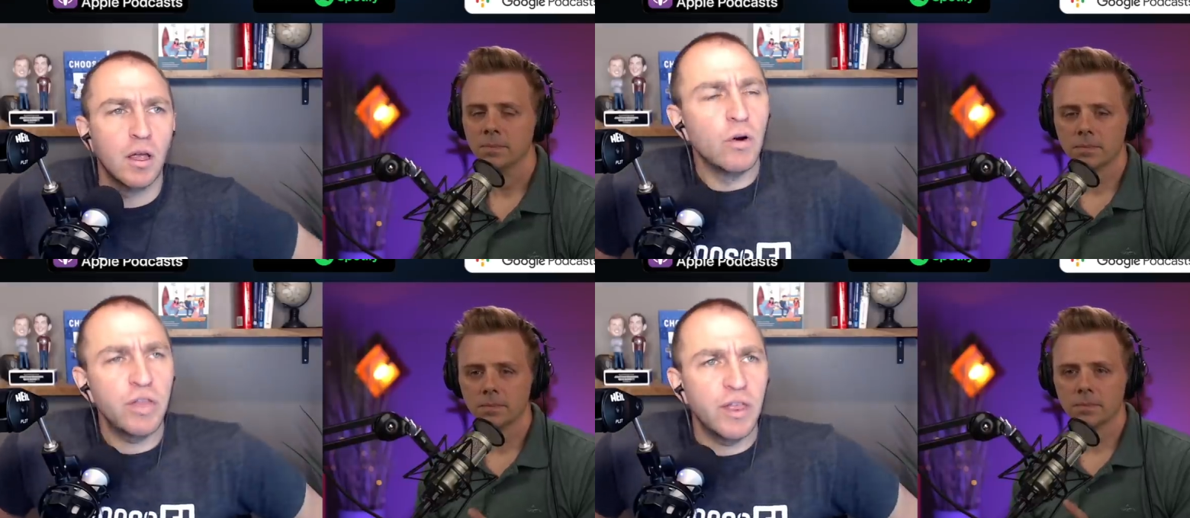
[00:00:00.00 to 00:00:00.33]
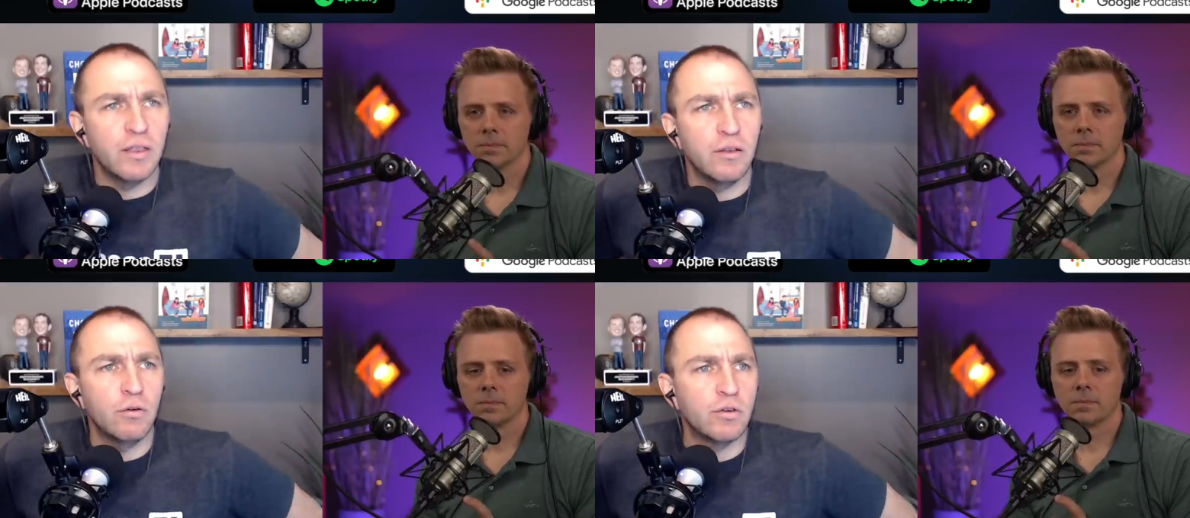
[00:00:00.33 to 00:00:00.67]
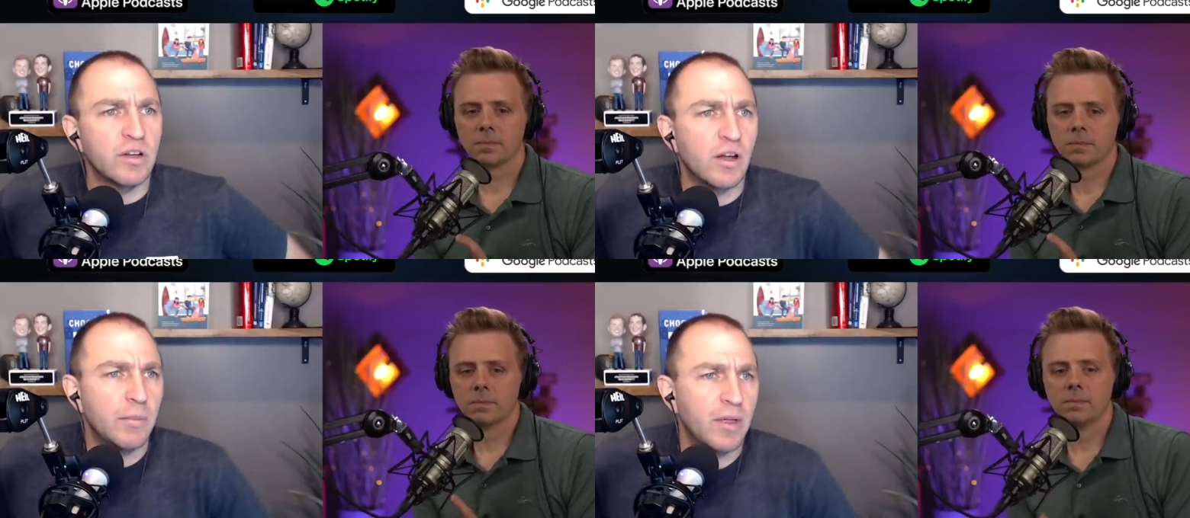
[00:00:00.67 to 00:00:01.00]
Speaker 1: your thing you
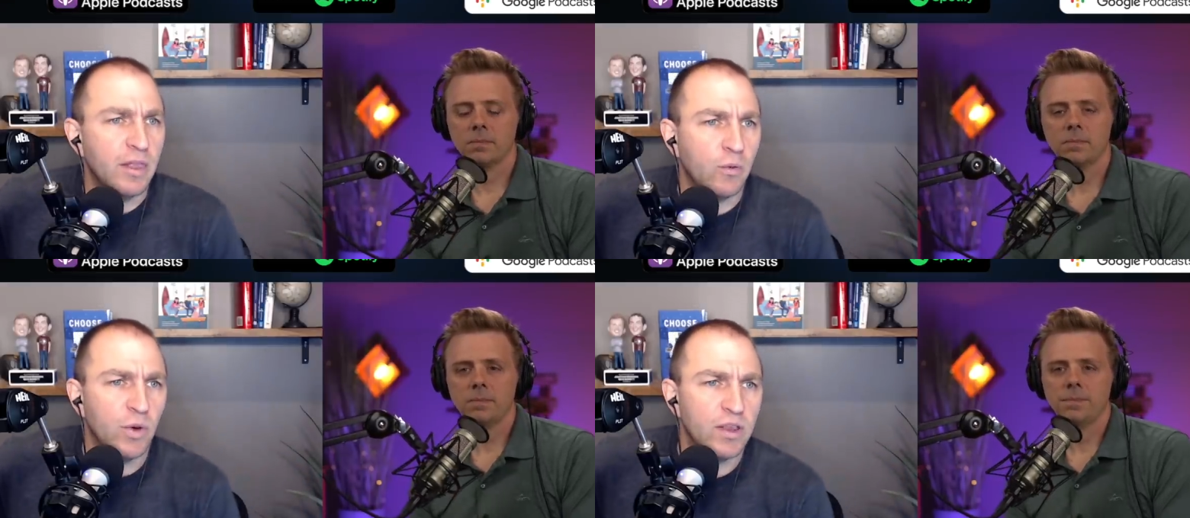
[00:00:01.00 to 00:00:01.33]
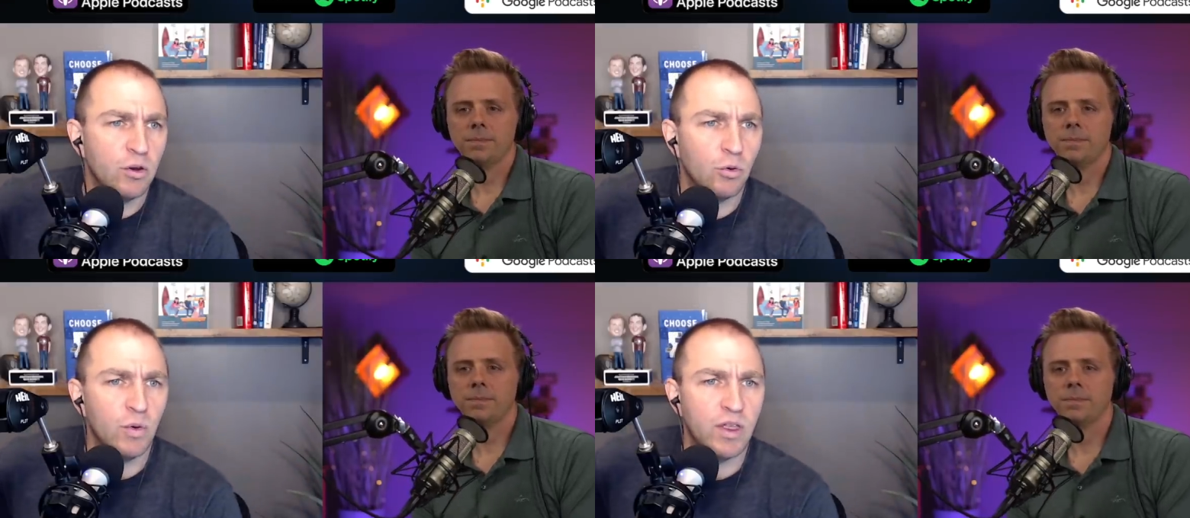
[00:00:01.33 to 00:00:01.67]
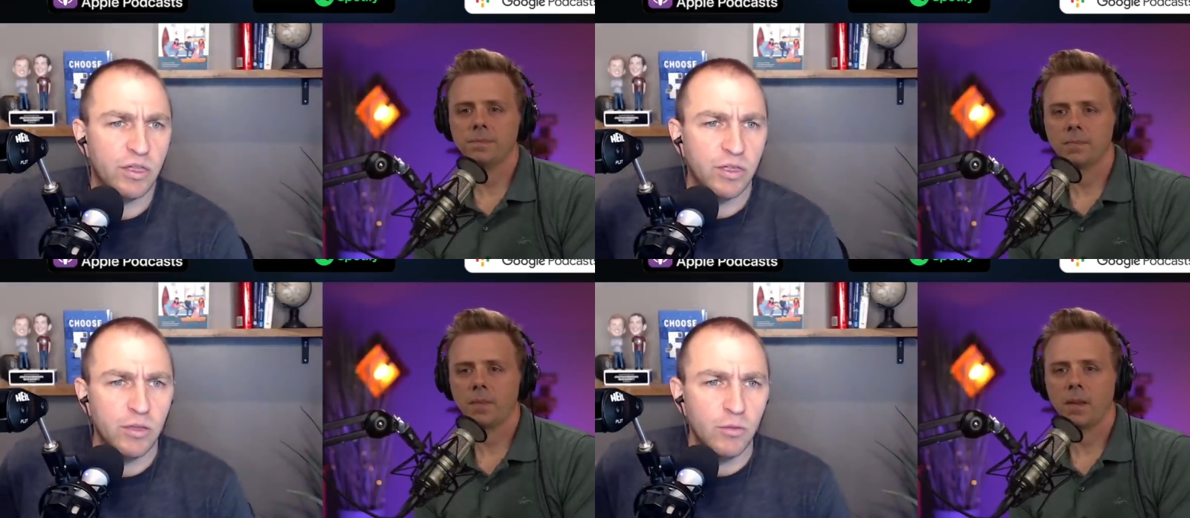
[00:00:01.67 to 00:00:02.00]
were talking about, like when you're
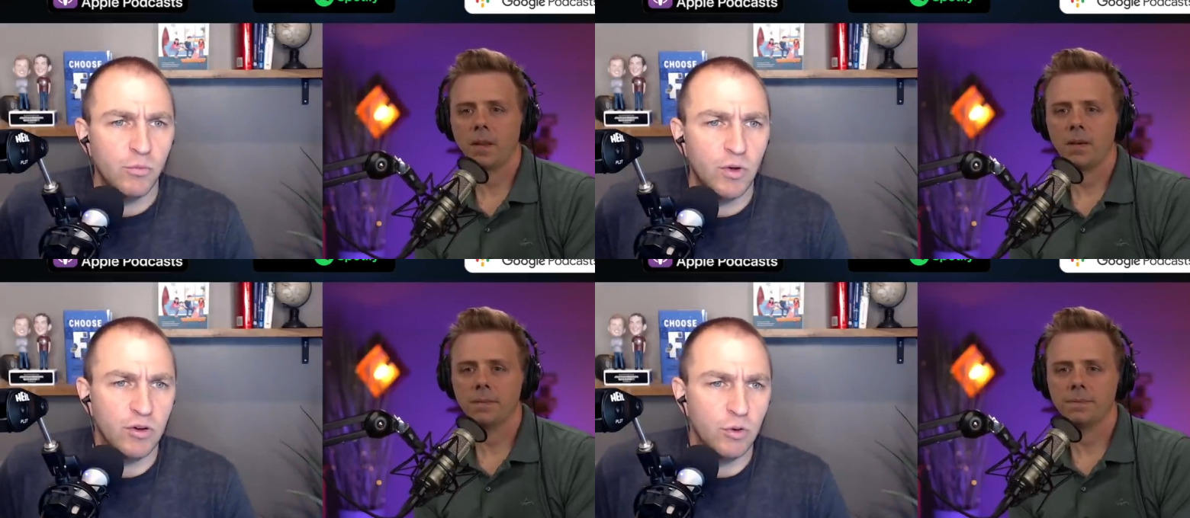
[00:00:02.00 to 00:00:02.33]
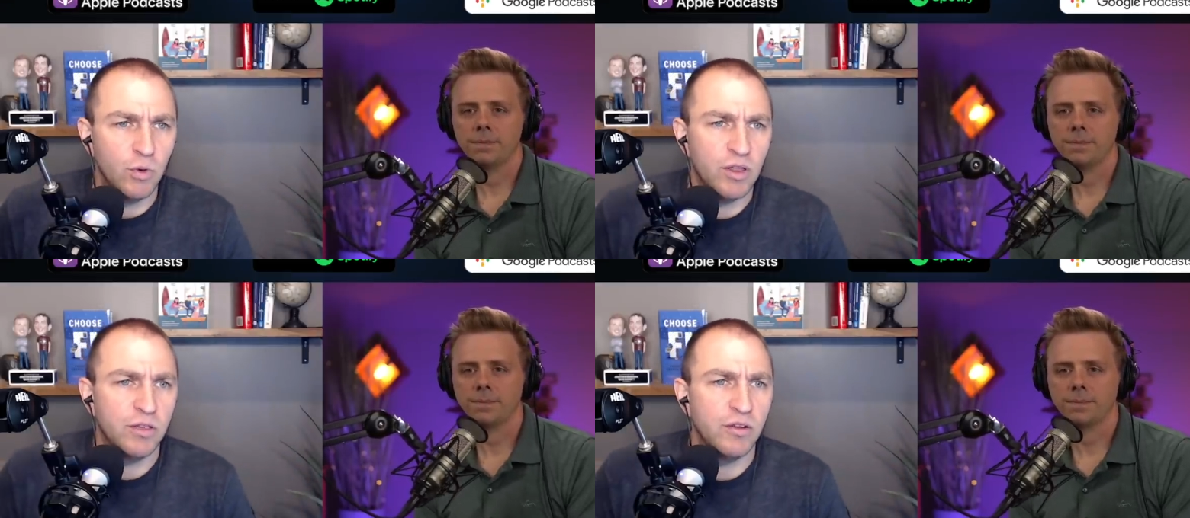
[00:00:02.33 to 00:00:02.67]
with when you're